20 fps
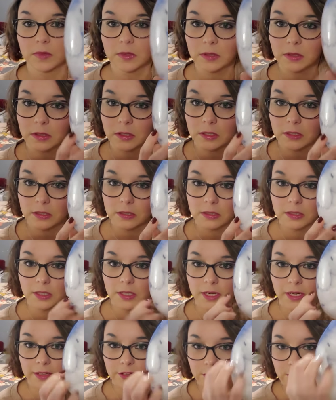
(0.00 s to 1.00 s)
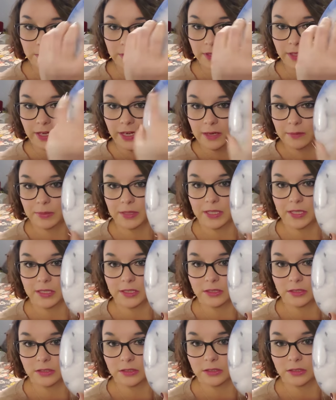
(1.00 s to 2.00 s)
Look. And you put Happy
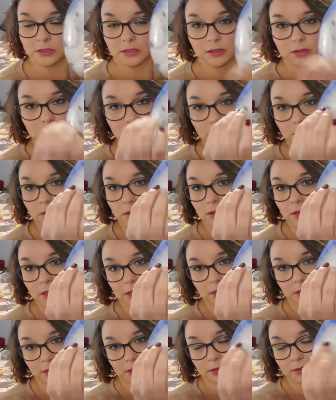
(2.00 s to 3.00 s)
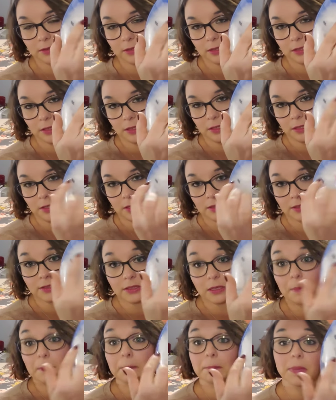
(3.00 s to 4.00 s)
Easter or
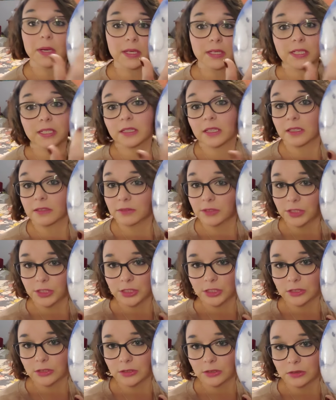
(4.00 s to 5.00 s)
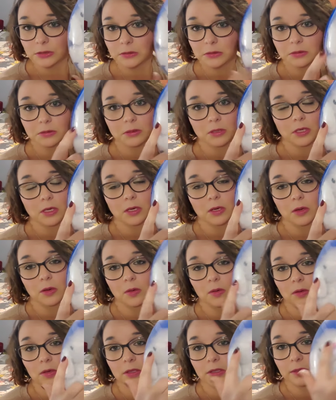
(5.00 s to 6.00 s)
Some Bunny Loves You
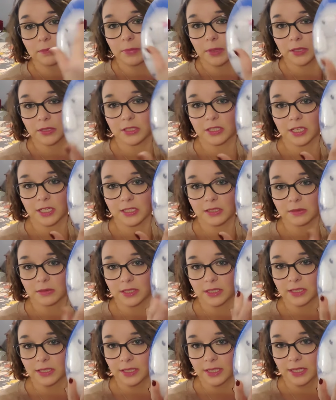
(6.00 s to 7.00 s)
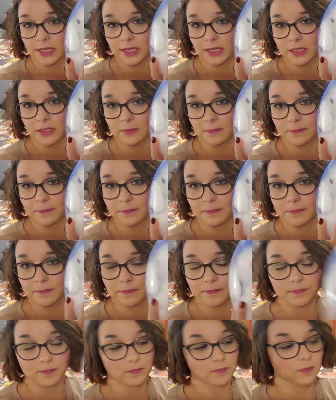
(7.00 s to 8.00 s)
or personalize it with a name.
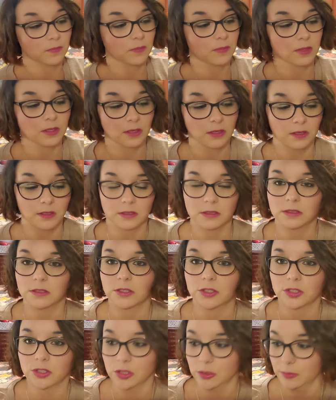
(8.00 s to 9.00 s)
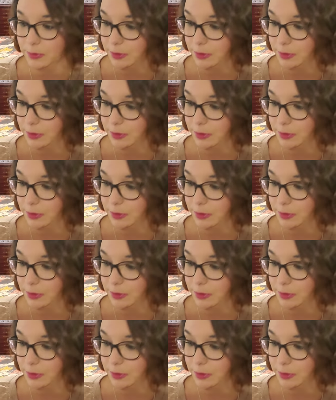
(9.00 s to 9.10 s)
Super